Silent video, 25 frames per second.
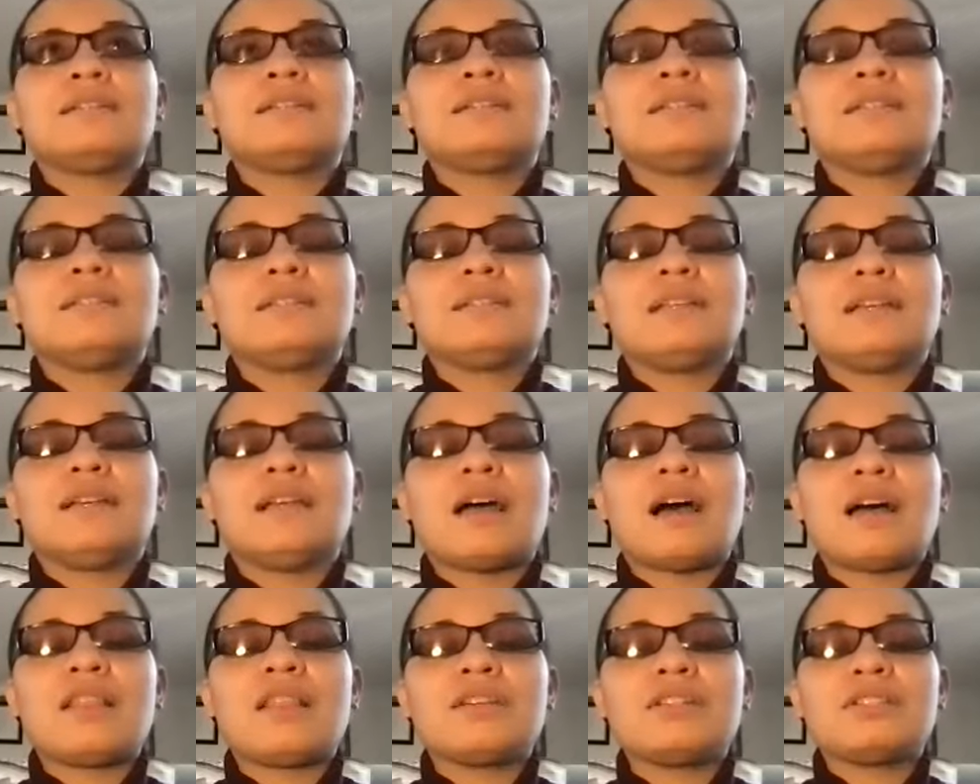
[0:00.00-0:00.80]
the
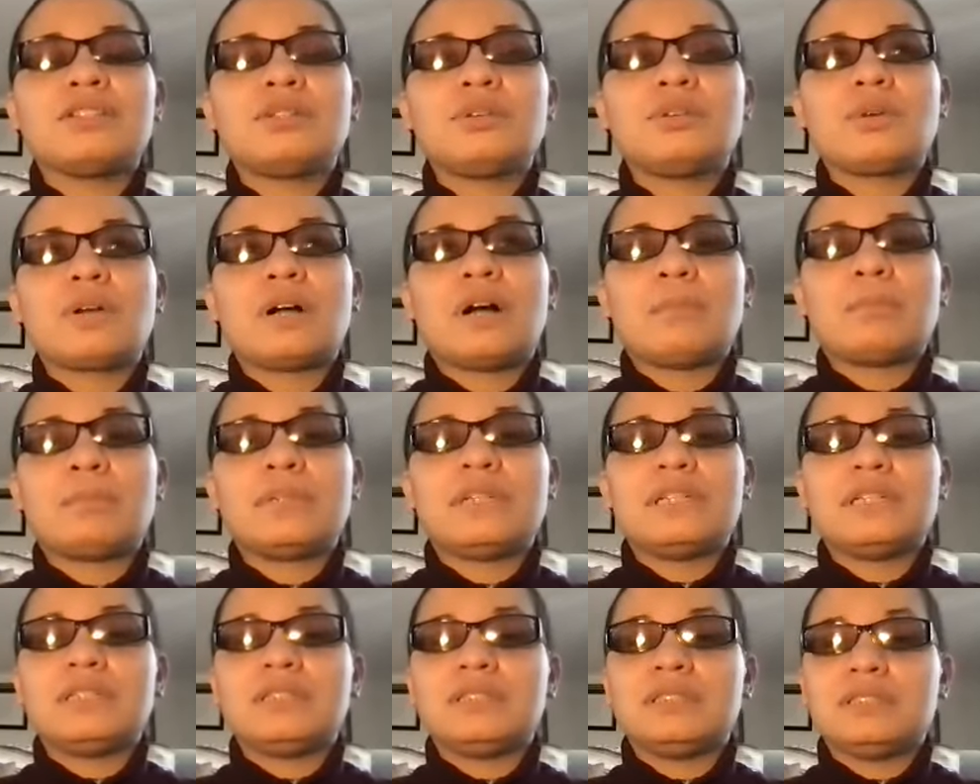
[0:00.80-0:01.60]
other
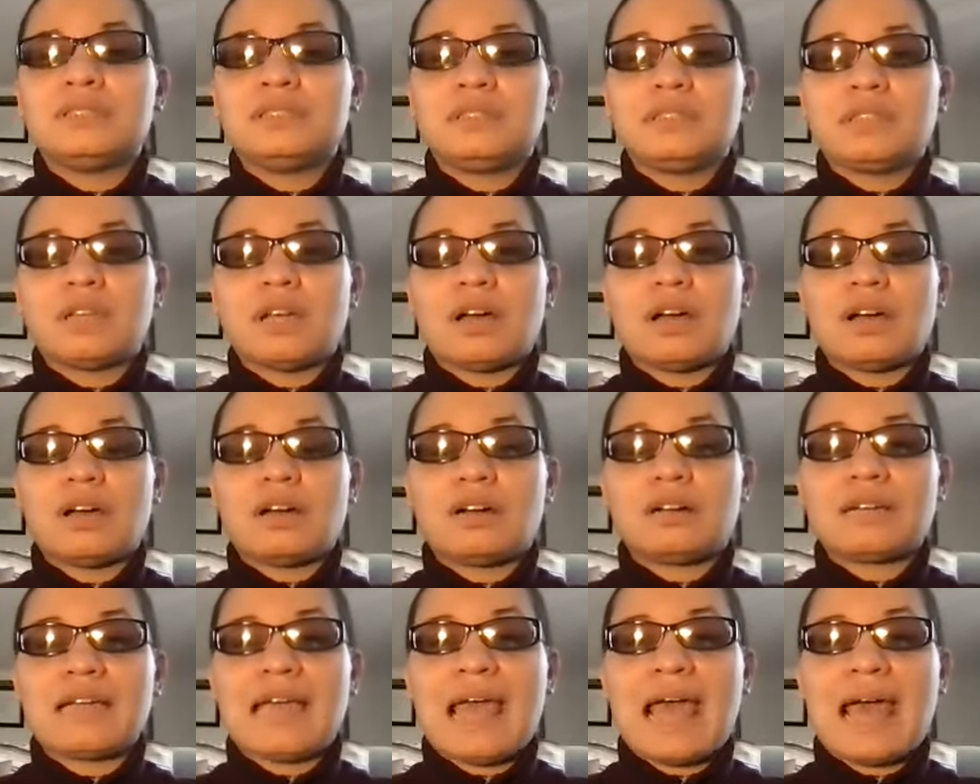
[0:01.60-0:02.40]
companies
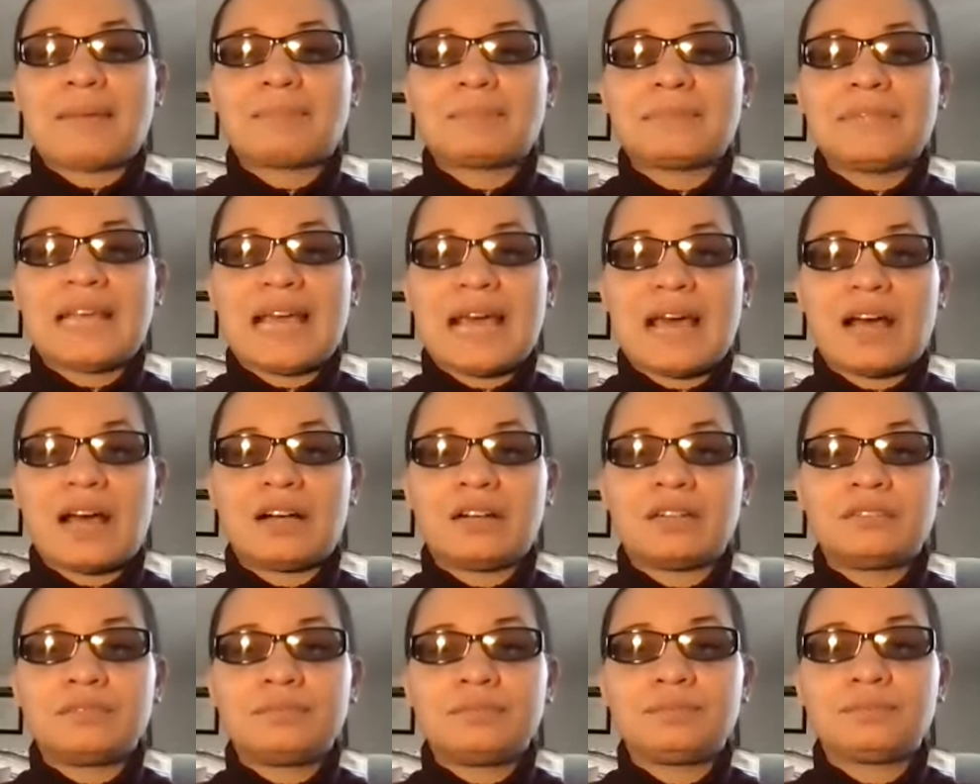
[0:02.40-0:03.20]
are
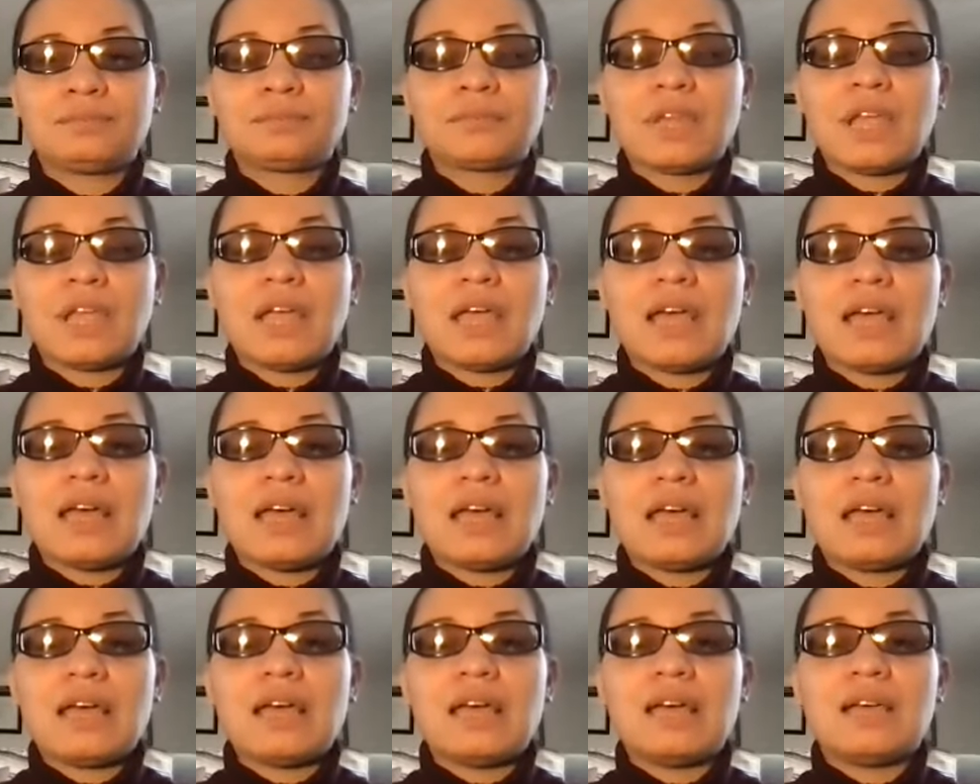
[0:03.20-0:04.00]
Captel,
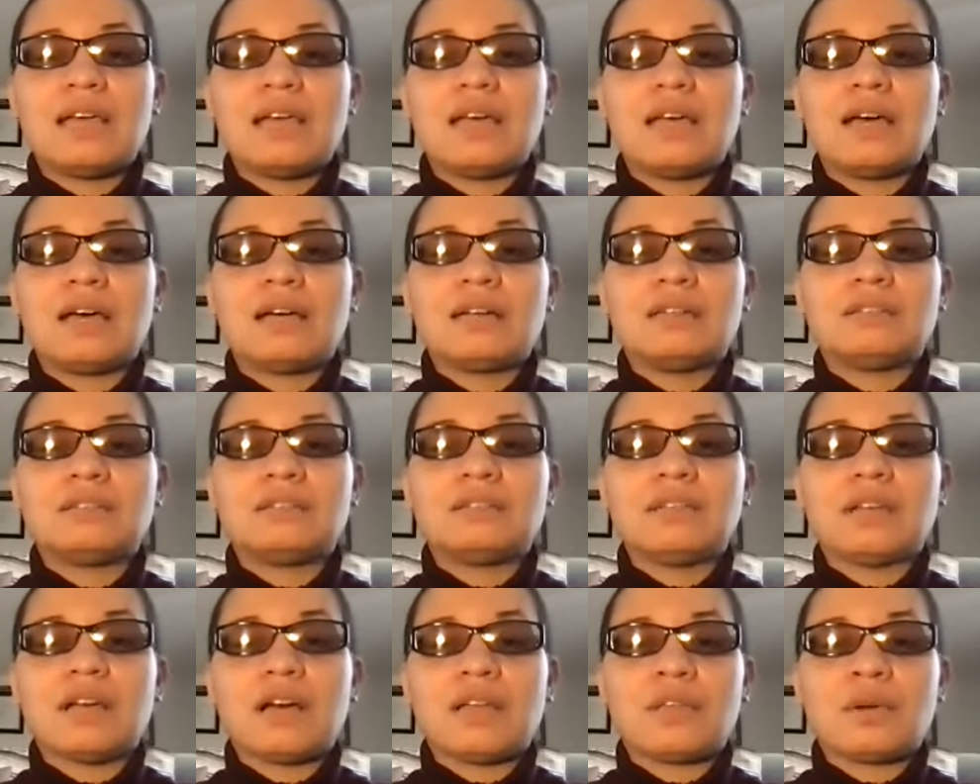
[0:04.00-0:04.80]
and
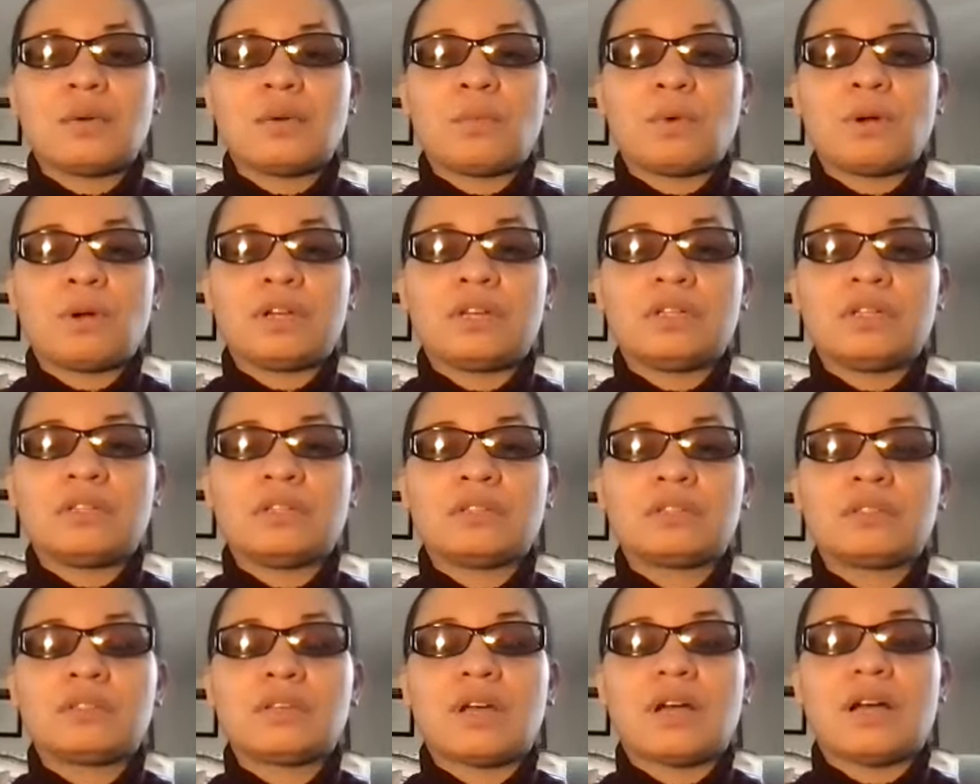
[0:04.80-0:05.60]
the other one
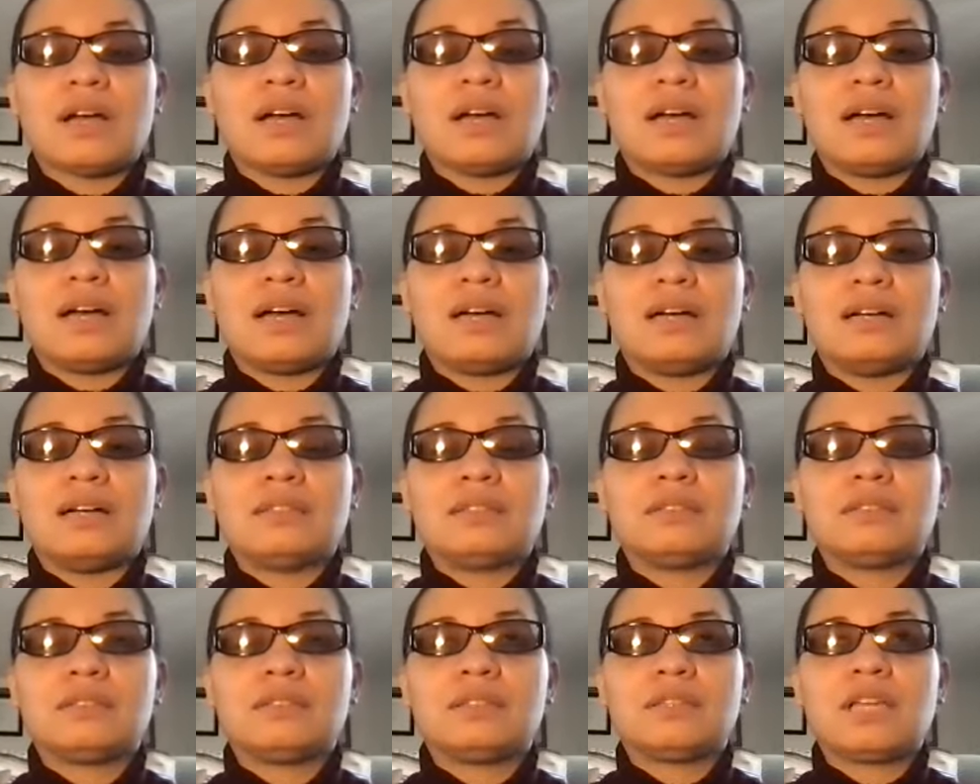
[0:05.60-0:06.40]
is
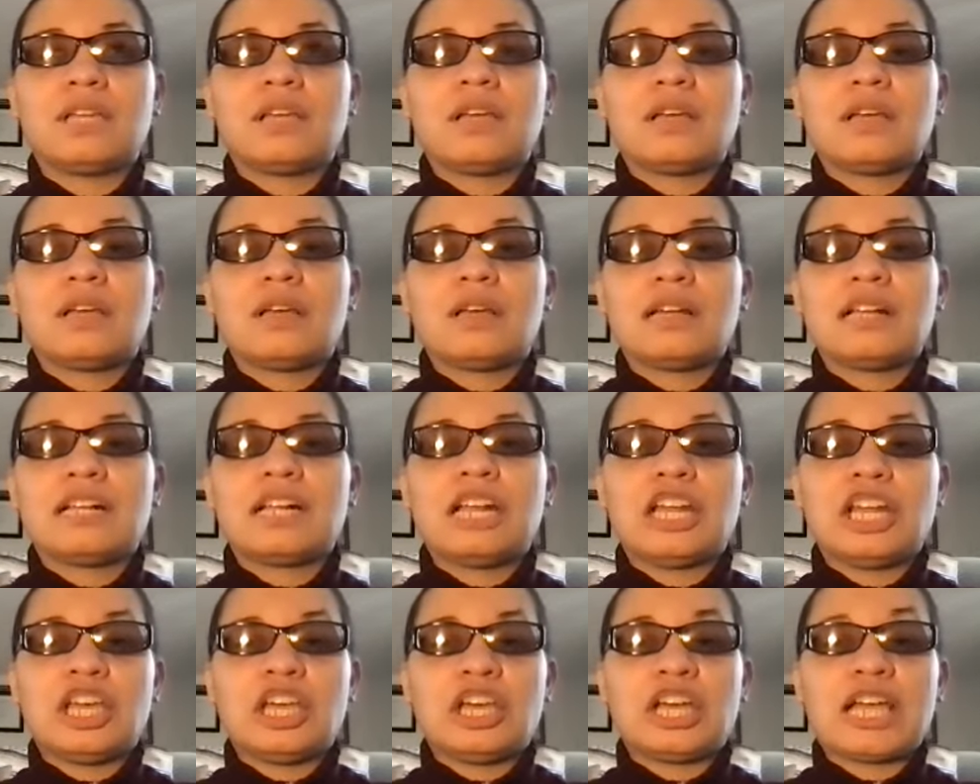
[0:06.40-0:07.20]

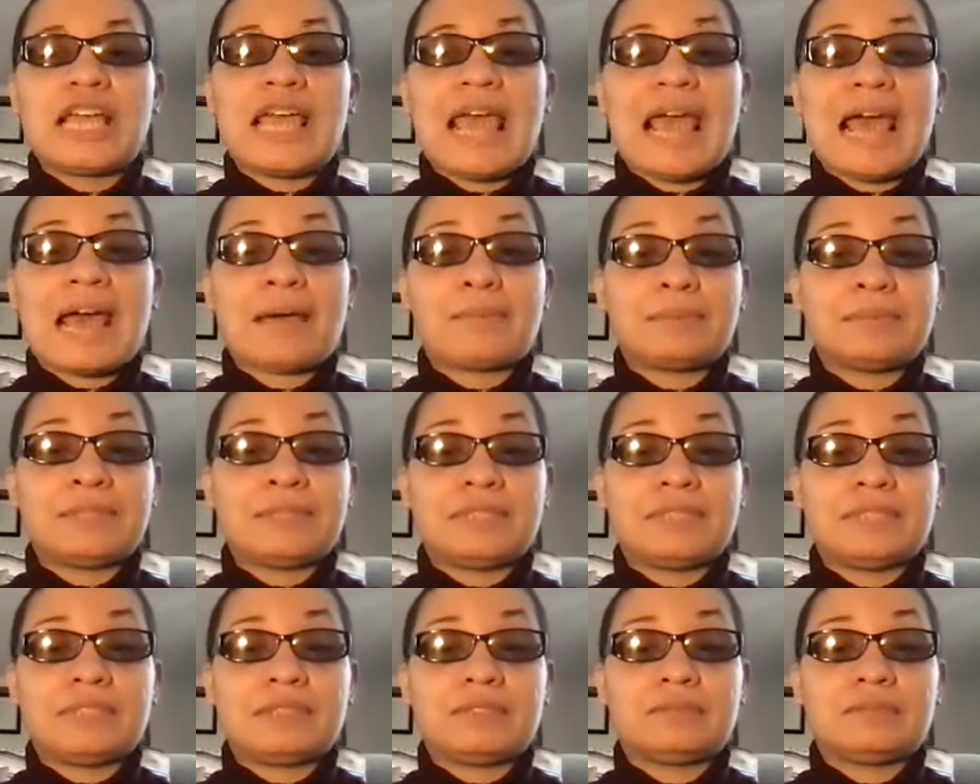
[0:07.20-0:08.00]
Clear
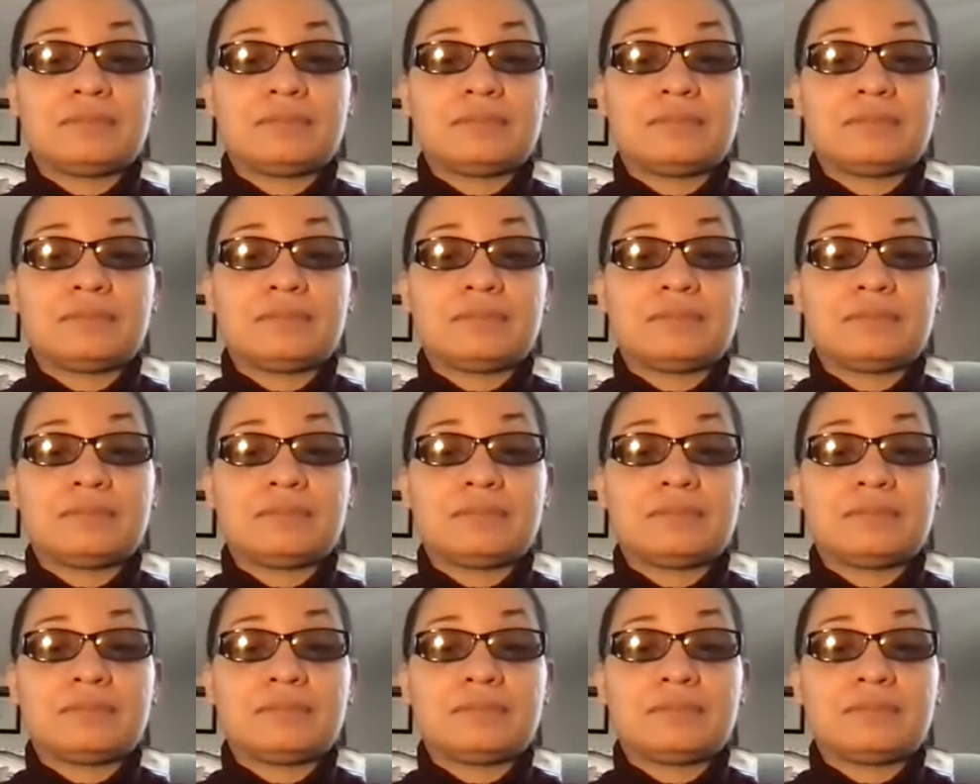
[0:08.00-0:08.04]
Caption.